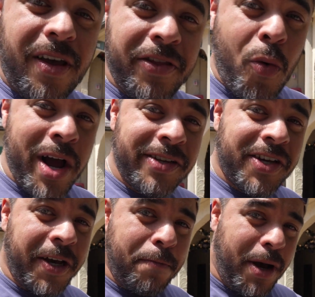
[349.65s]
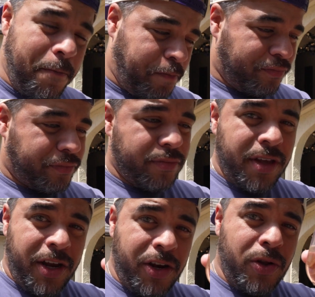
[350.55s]
The wine is good, but
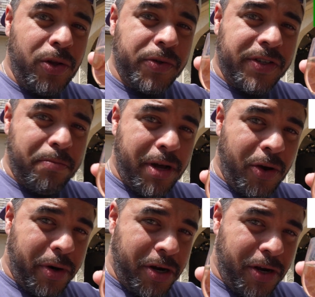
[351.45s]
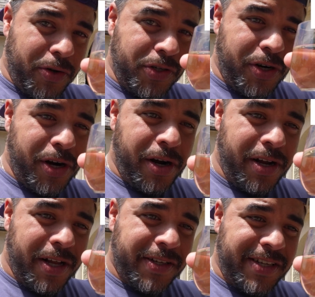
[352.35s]
you do lose some money when you use your
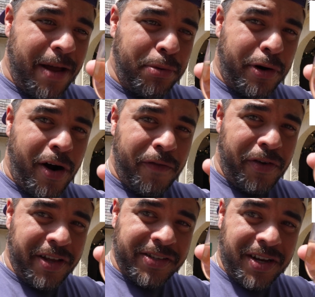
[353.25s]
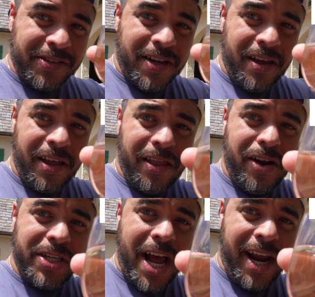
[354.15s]
sampler card for this because
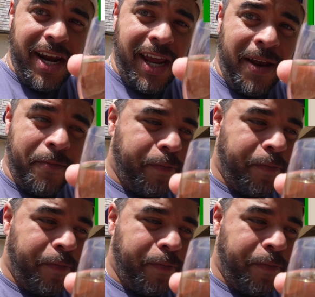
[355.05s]
they're tiny.